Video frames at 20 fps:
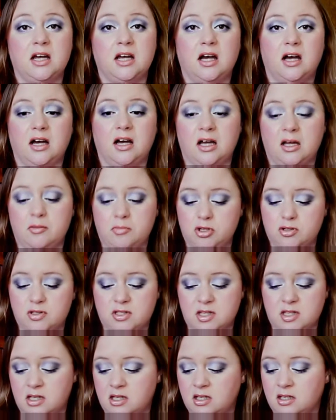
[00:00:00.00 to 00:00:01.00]
I'm
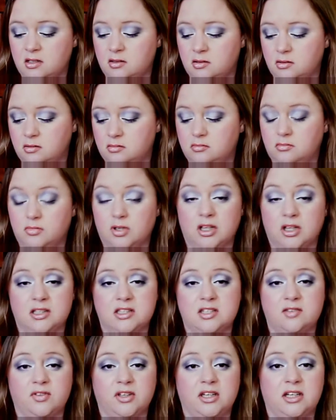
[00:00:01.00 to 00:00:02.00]
using
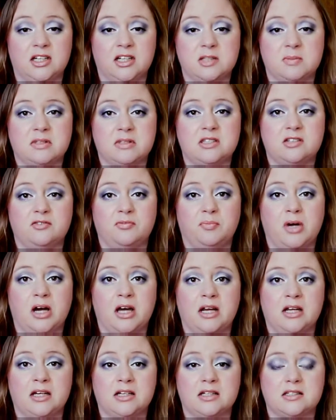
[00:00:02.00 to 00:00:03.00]
relatively inexpensive
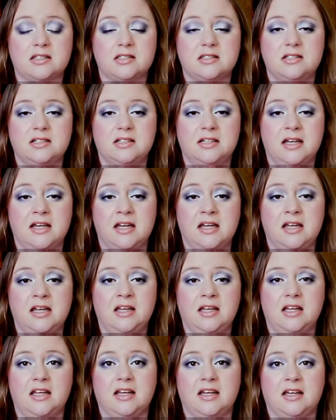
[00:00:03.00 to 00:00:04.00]
products
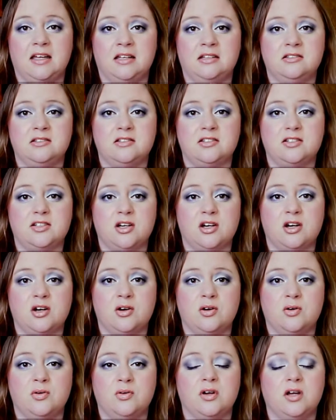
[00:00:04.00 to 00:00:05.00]
today, and
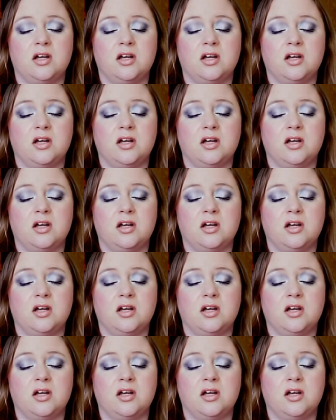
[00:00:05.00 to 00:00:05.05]
so